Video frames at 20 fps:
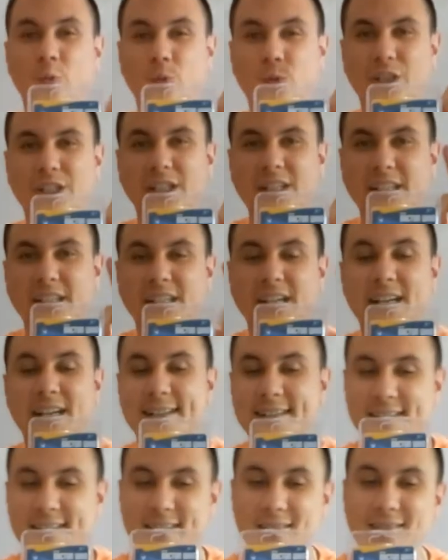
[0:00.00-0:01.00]
really
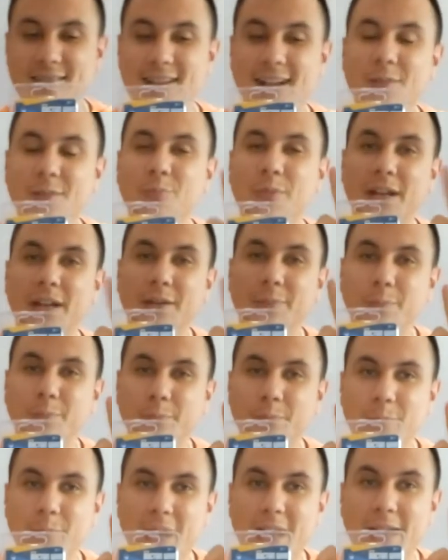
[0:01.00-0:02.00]
nice, done by,
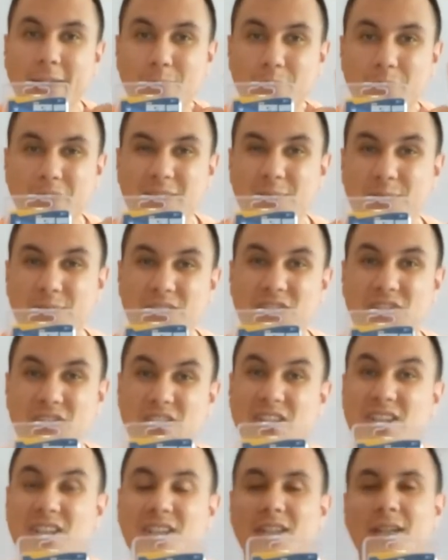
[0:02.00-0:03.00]
by B B
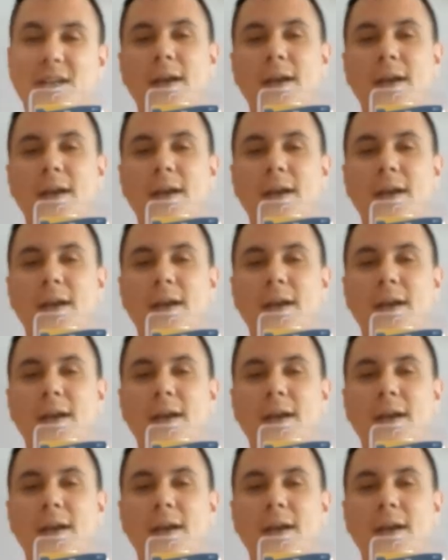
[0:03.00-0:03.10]
C.